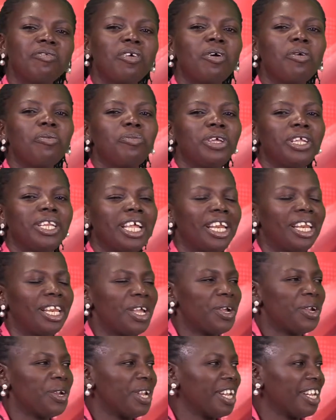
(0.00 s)
all been a
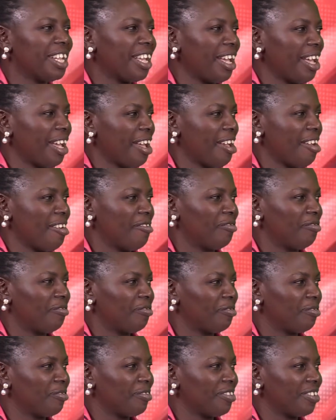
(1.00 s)
learning curve.
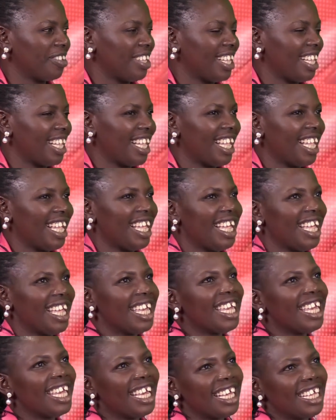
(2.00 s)

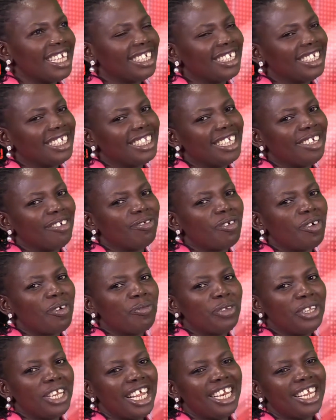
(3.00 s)
Yes, they've all
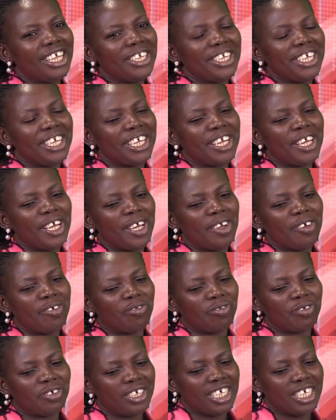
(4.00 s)
been a learning curve.